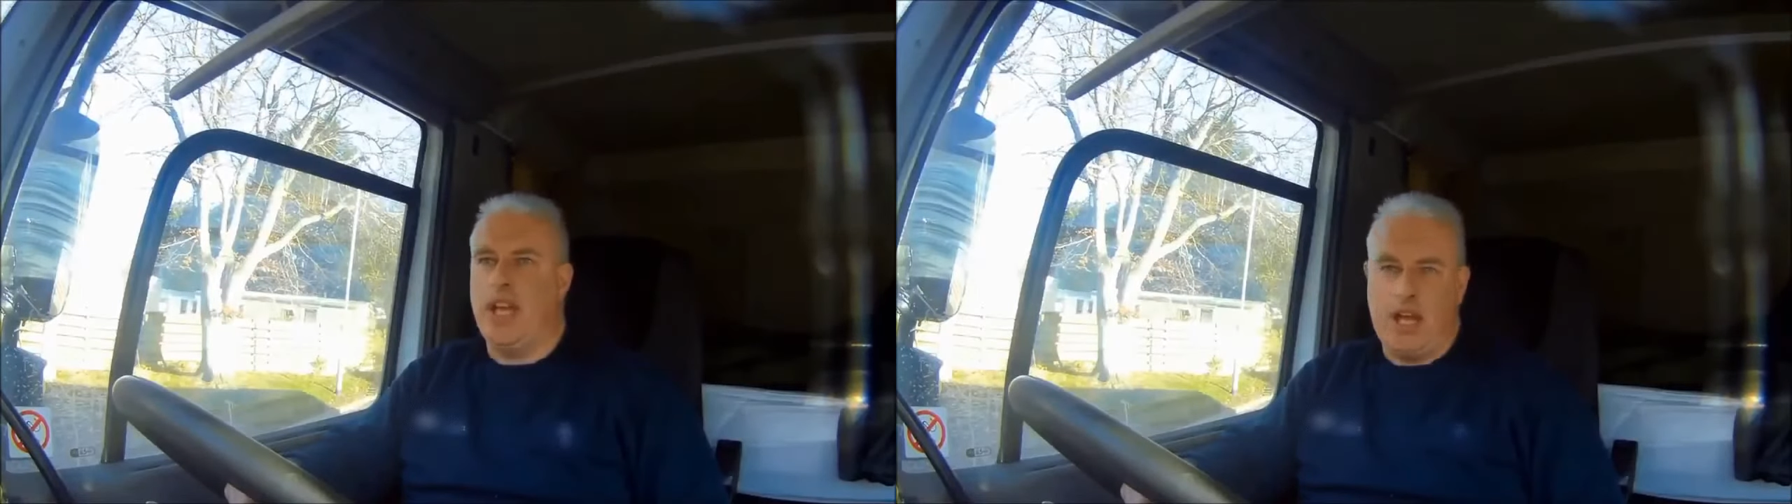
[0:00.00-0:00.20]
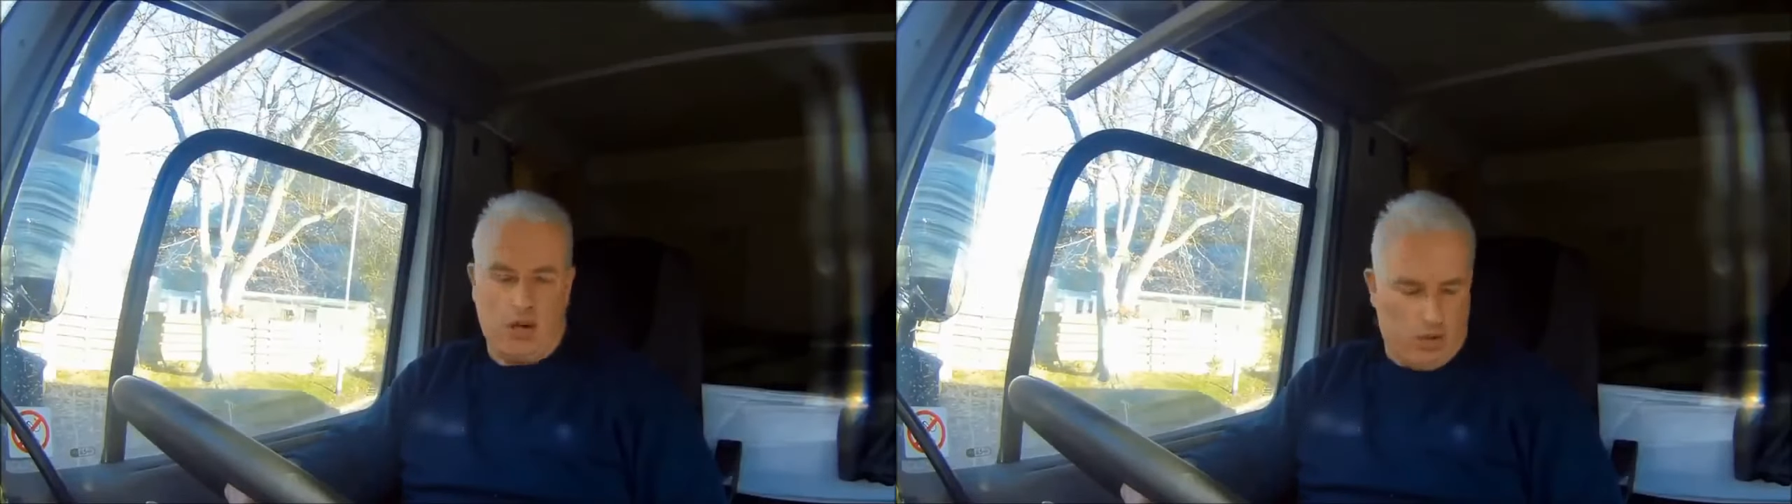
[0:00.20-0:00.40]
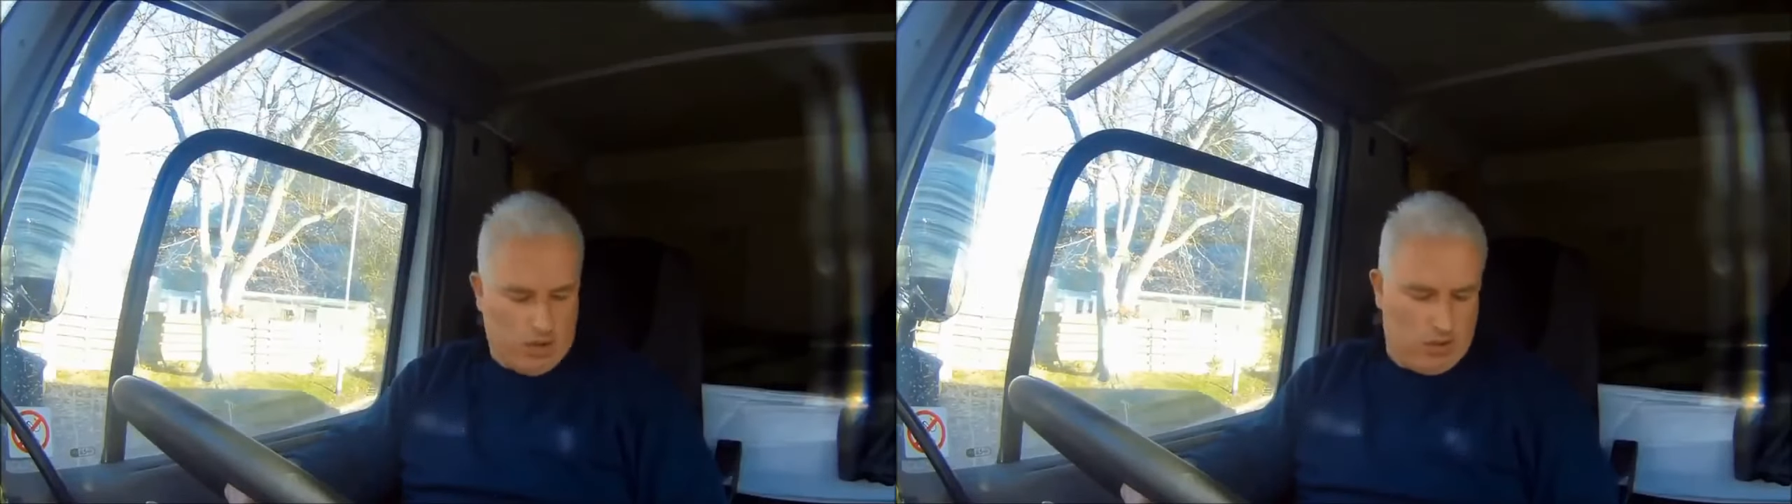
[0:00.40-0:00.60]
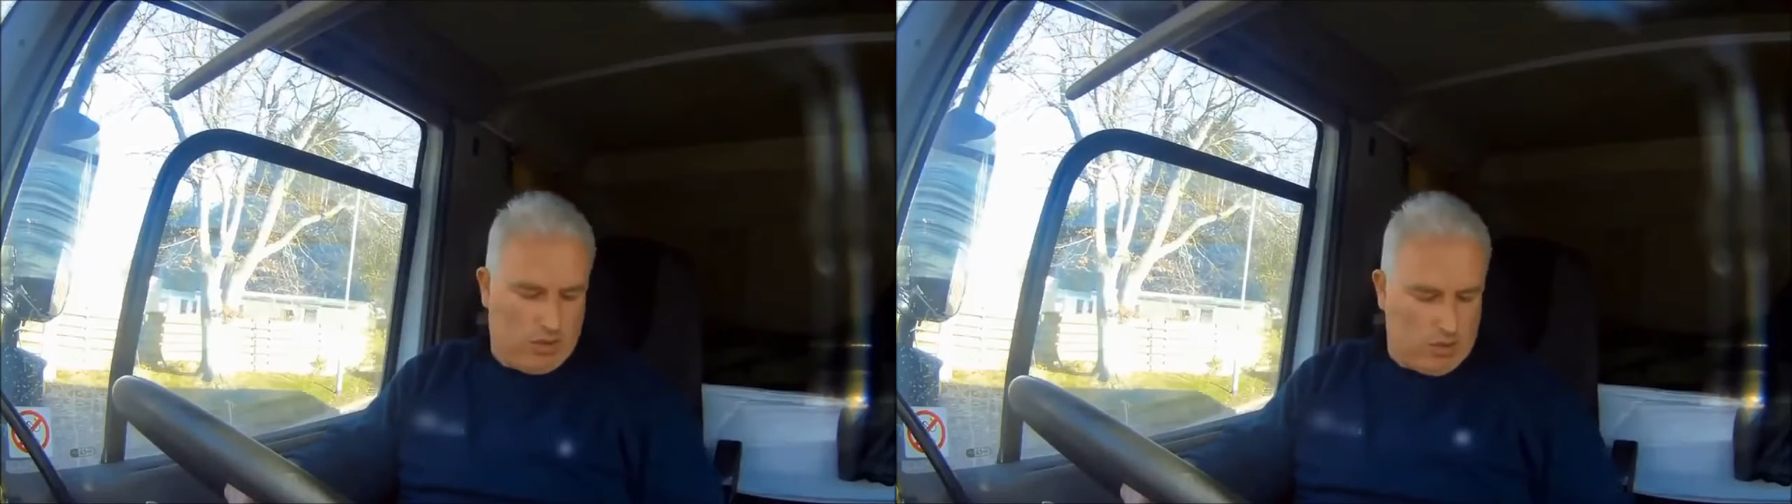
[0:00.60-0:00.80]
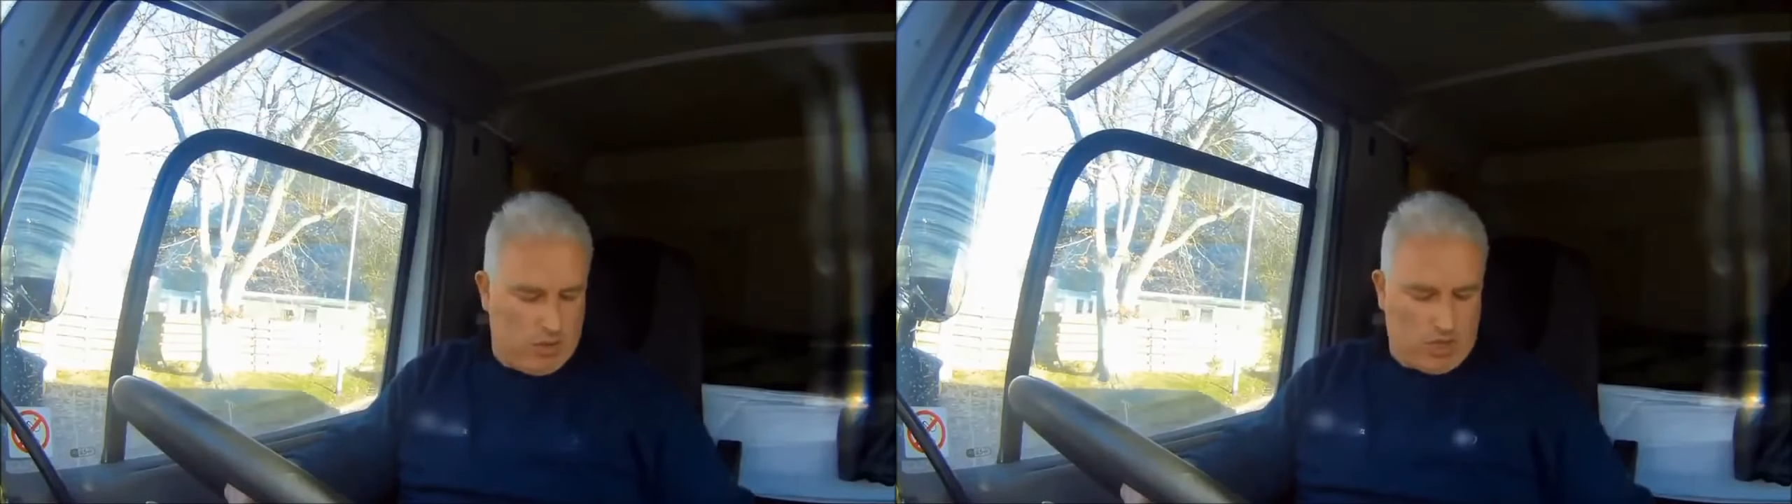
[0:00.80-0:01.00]
carry on down
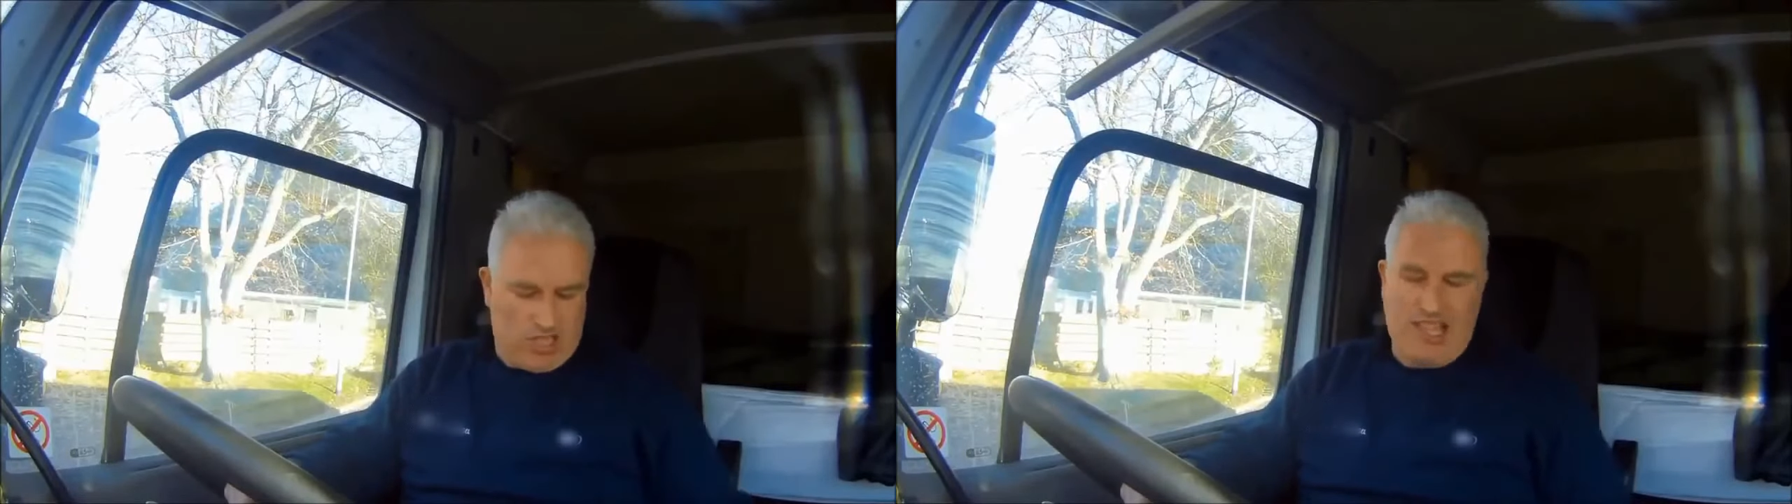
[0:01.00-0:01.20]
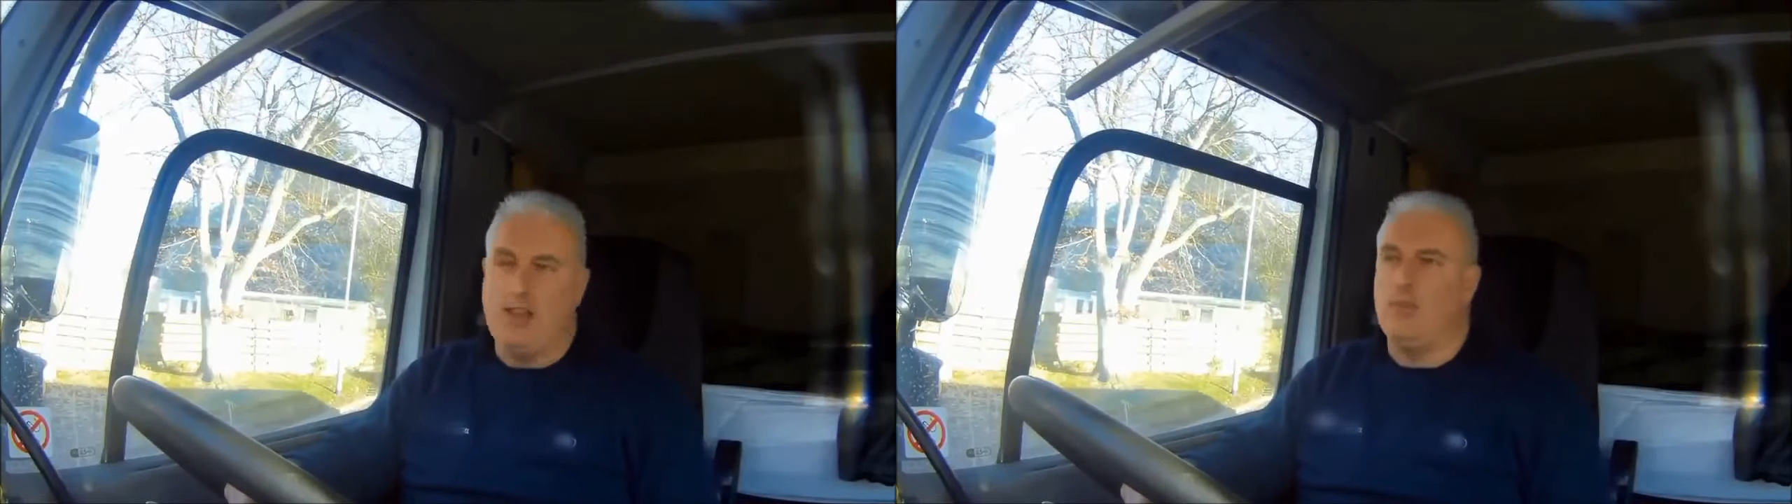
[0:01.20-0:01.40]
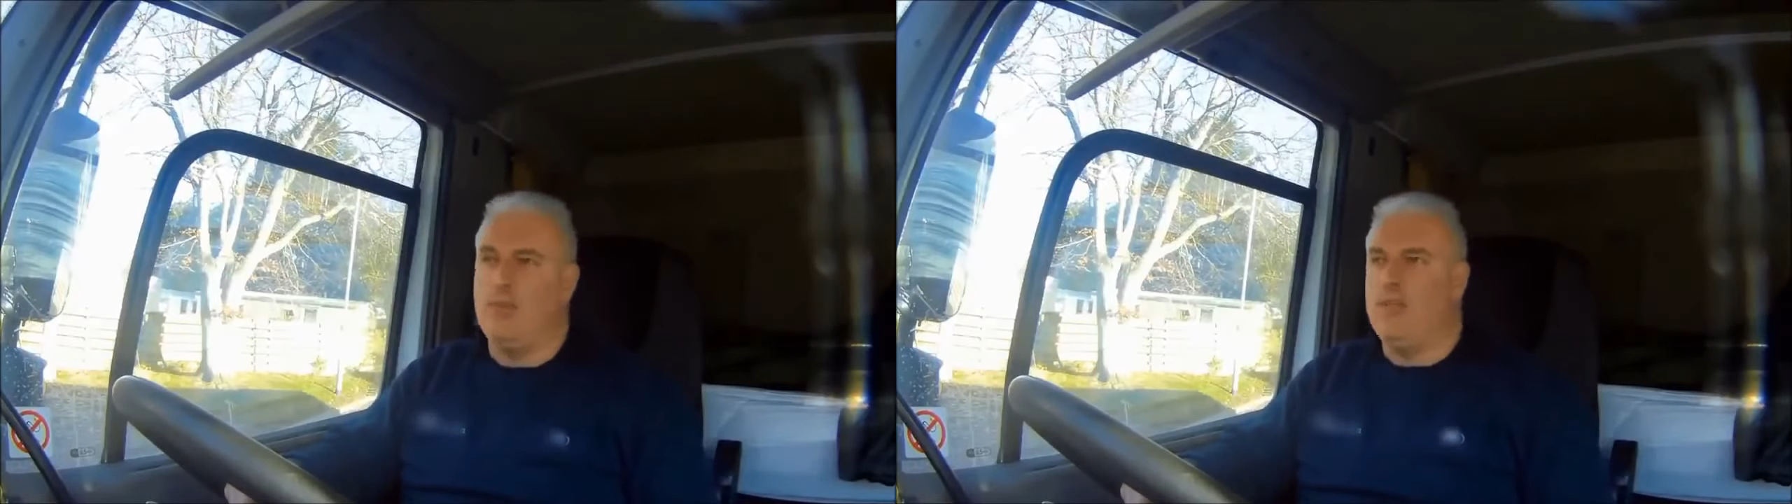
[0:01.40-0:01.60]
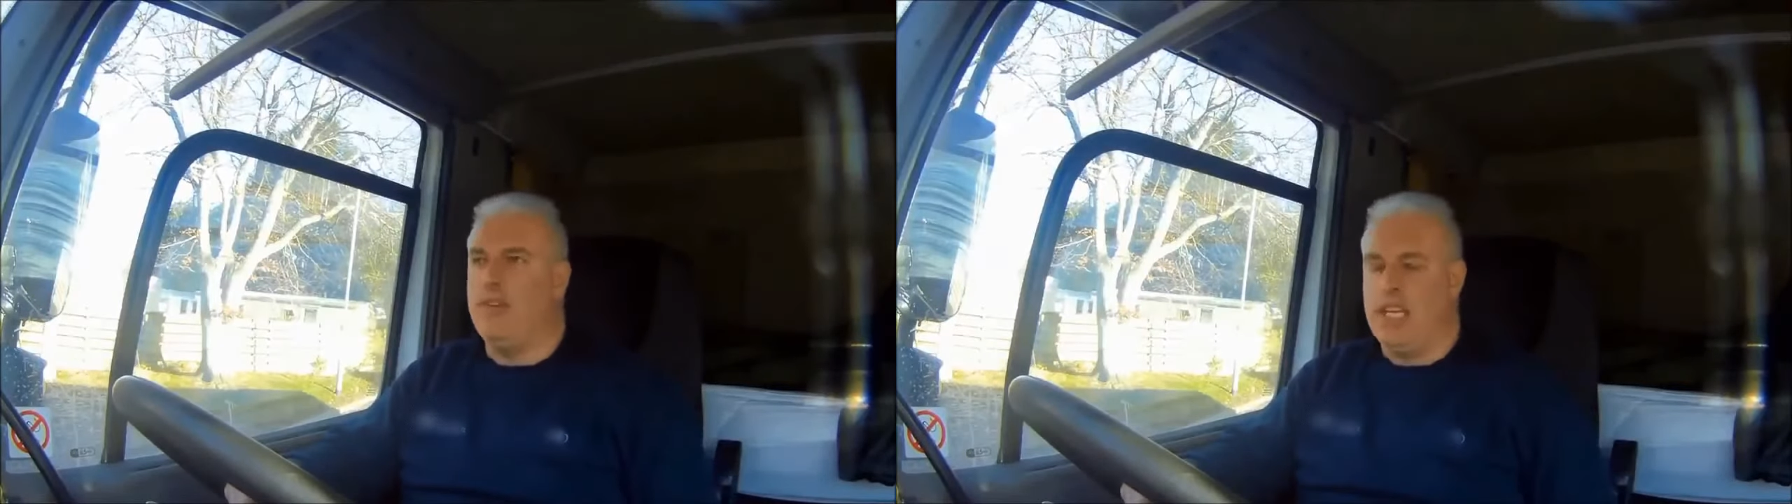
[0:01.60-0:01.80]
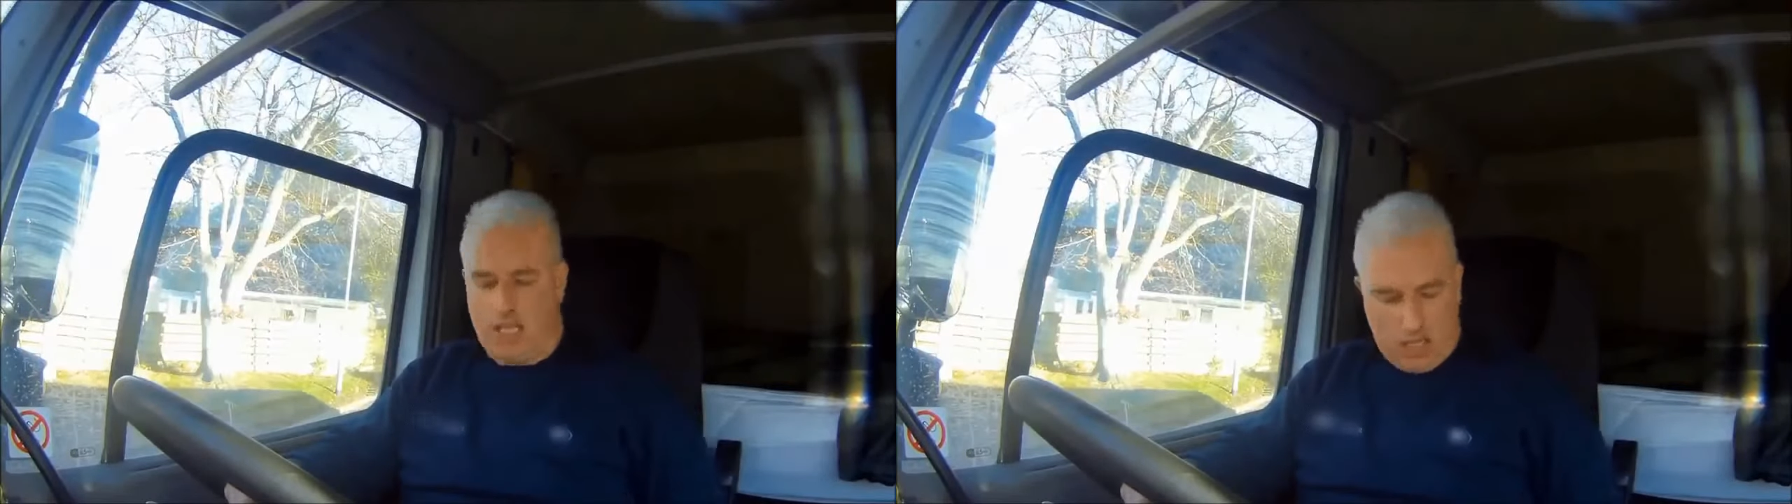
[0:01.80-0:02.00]
the road or stay up in
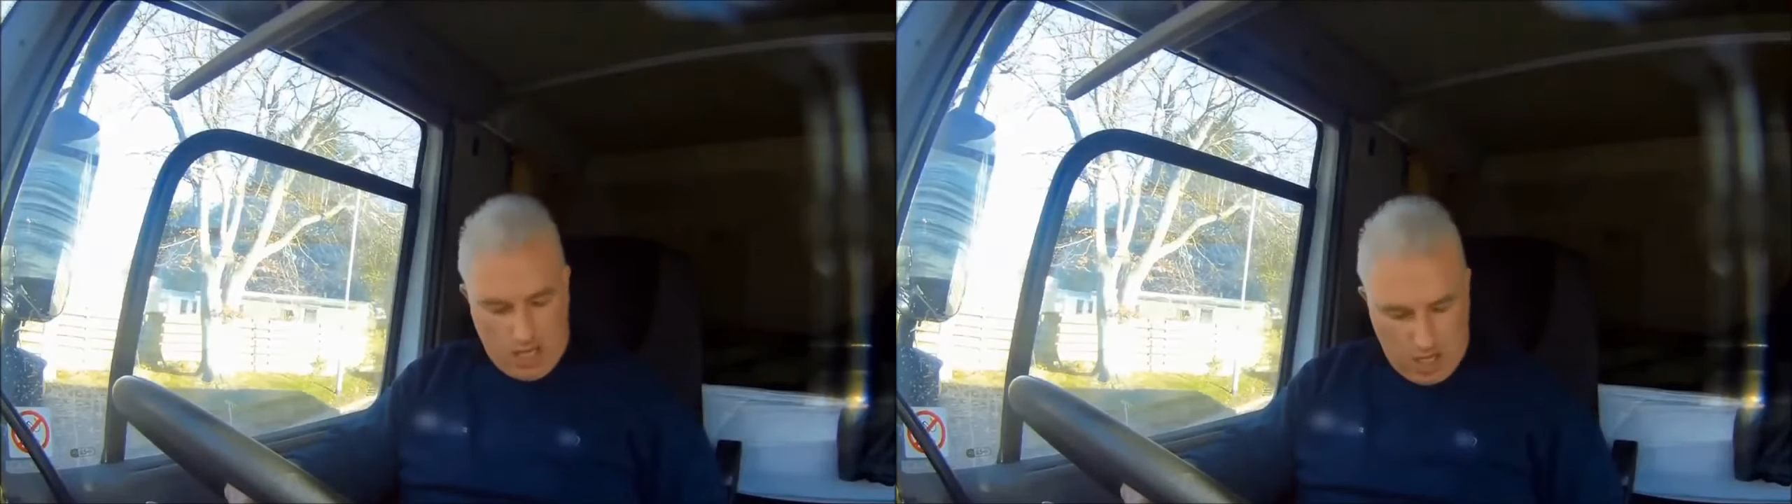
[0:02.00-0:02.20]
Inverness